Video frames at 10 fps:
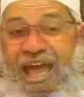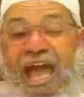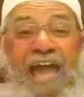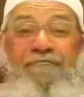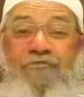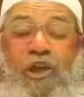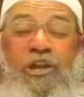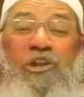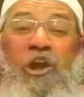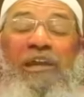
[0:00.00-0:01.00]
I have
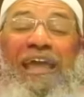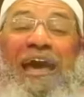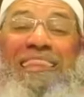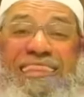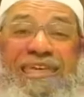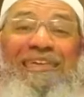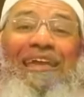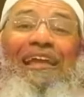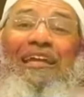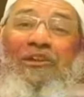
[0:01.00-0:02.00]
not got a
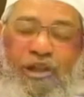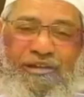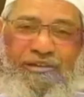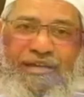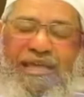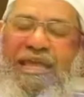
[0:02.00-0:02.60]
single dollar.